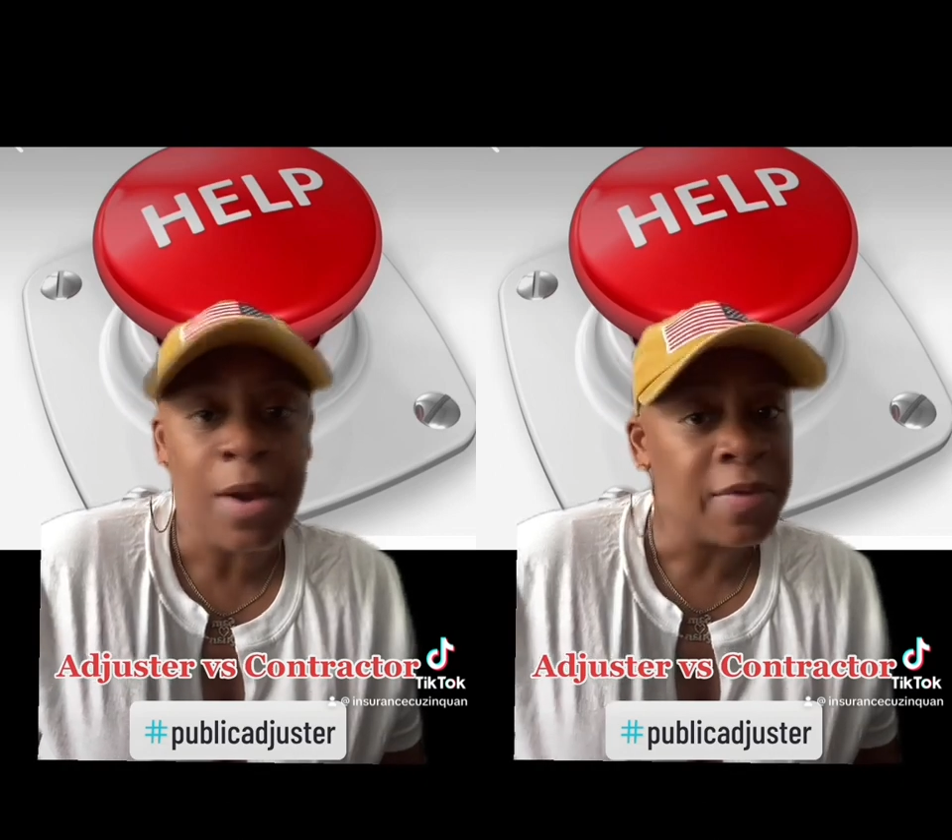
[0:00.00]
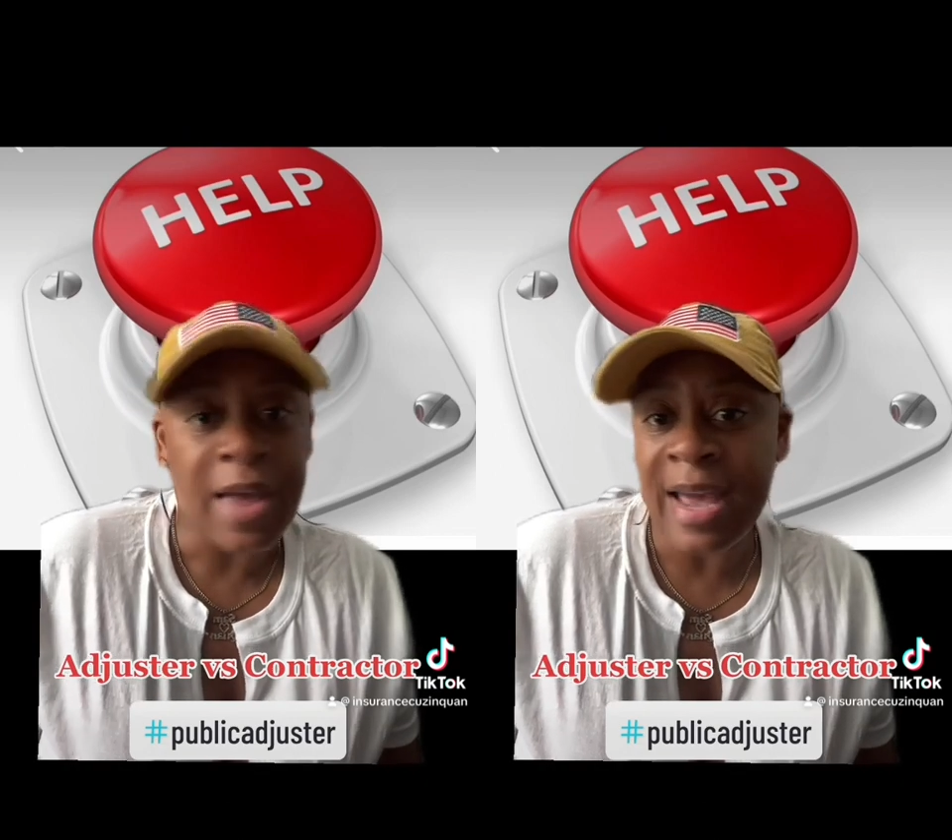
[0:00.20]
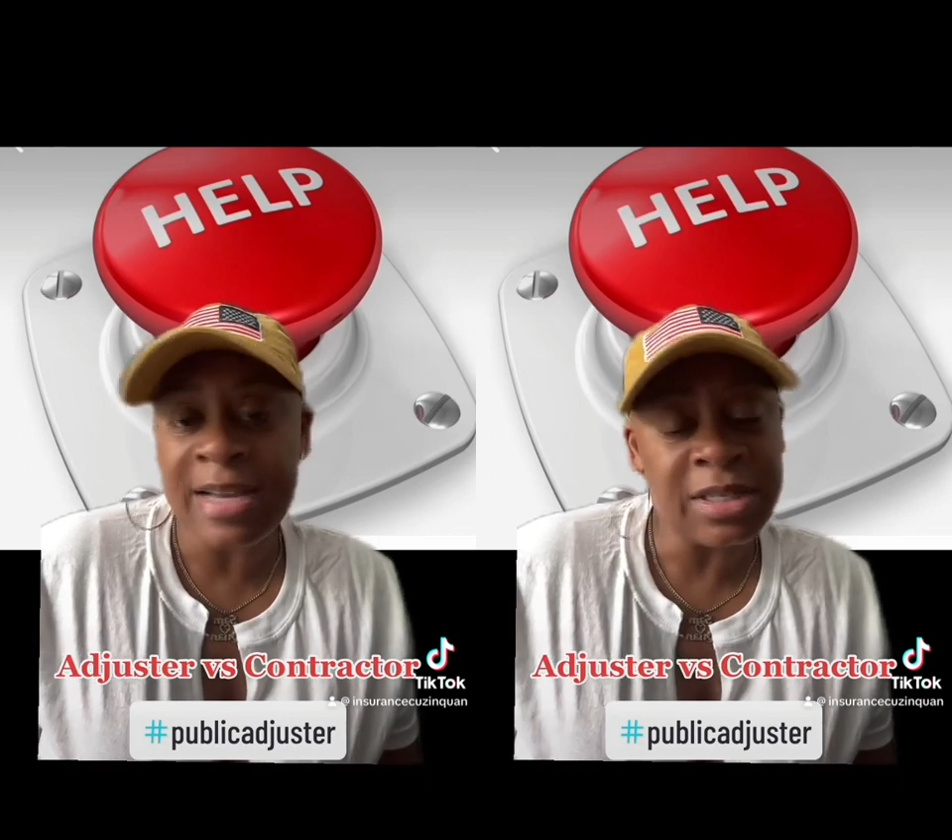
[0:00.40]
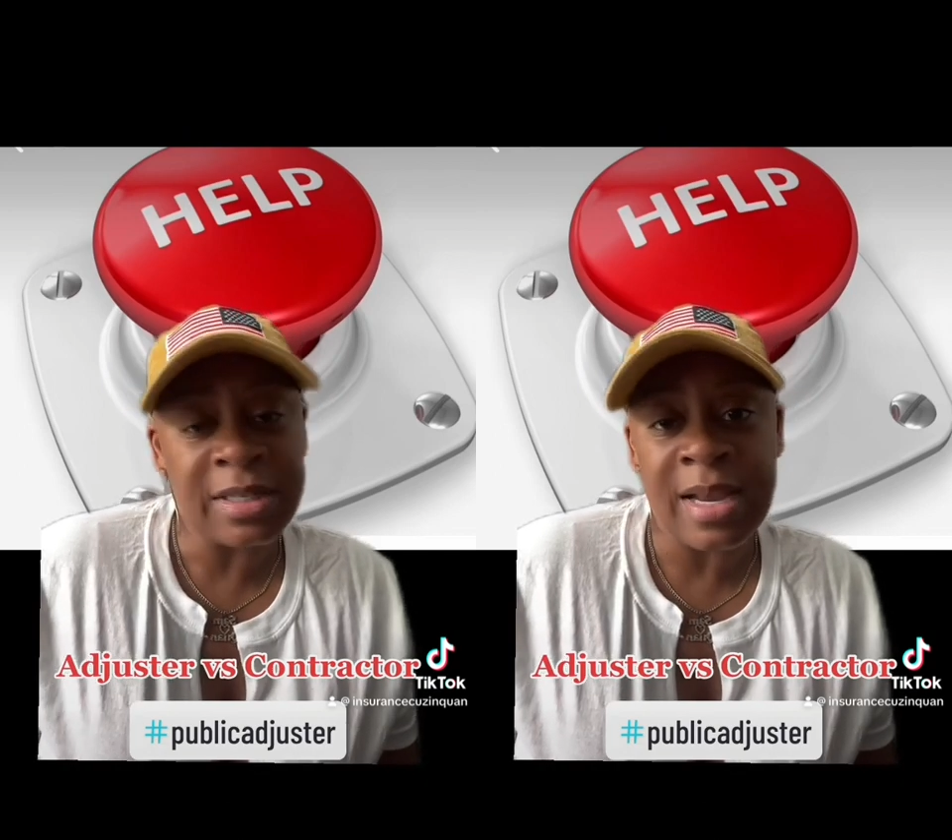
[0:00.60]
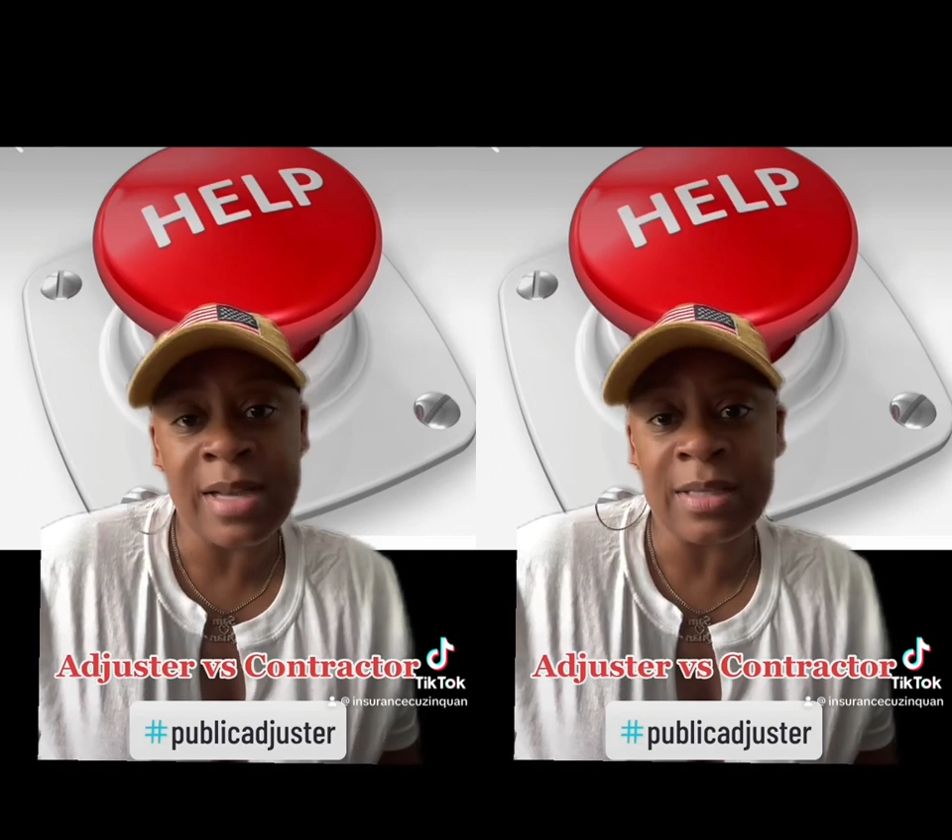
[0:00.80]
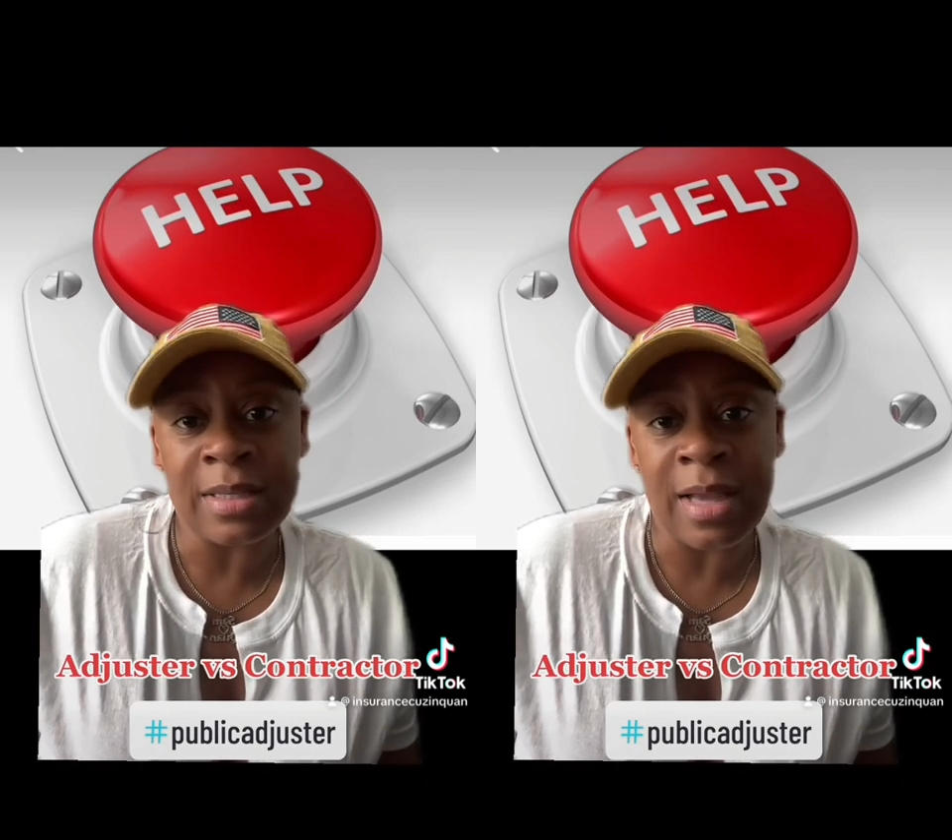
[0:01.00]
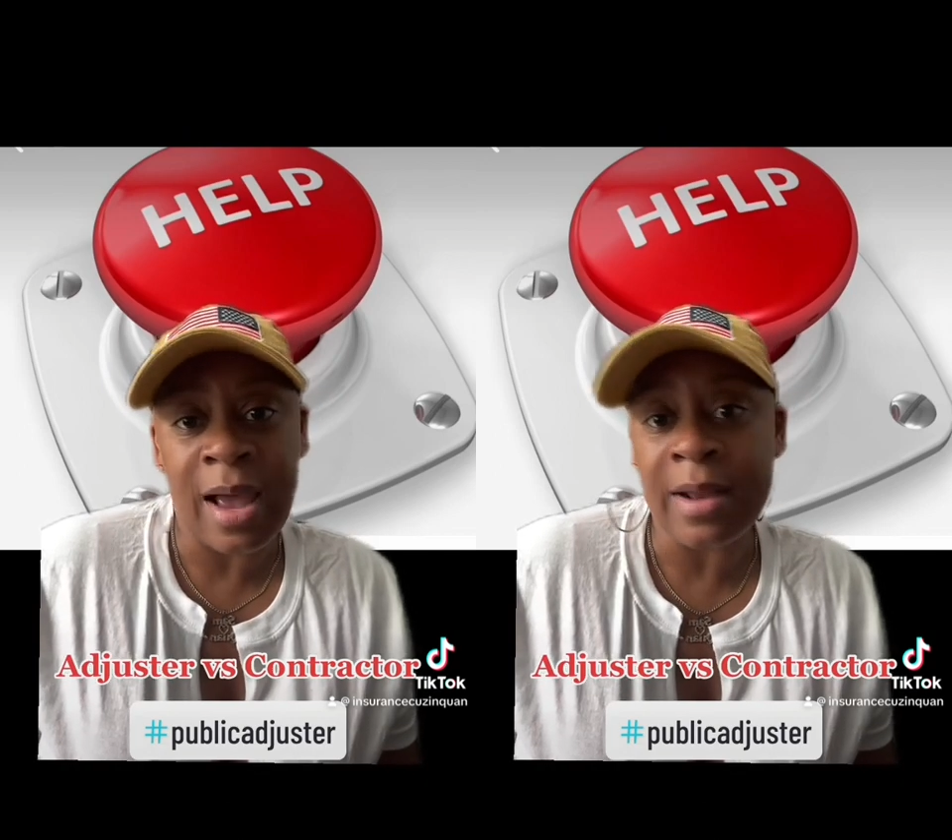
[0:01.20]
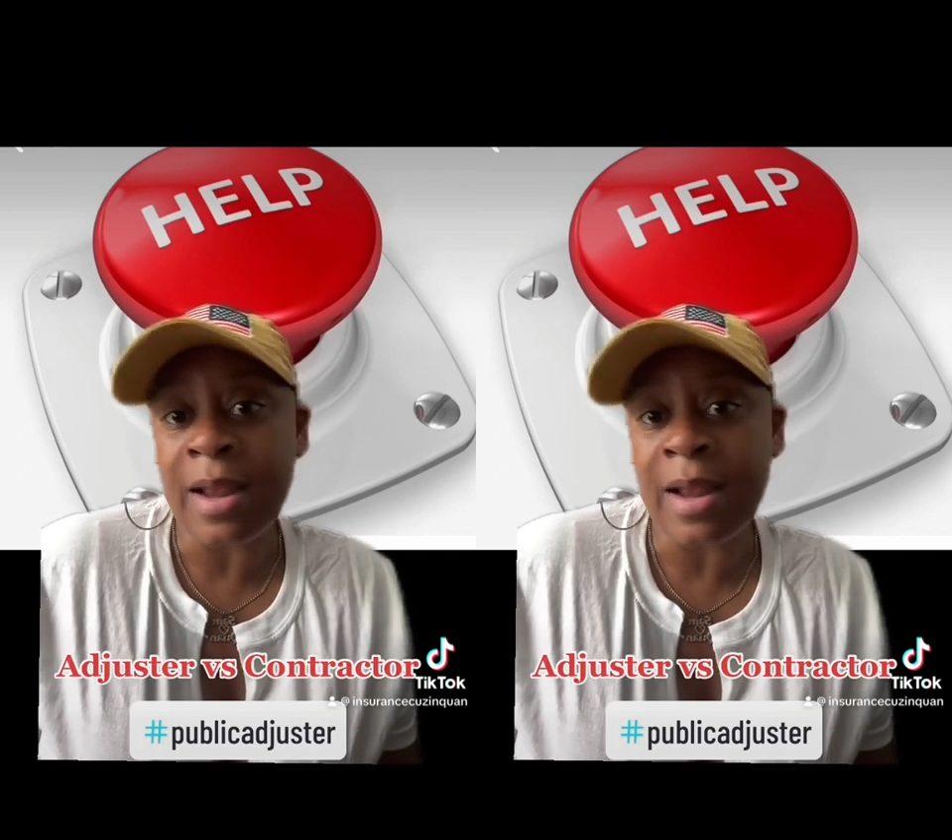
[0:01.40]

The agent's hands is tied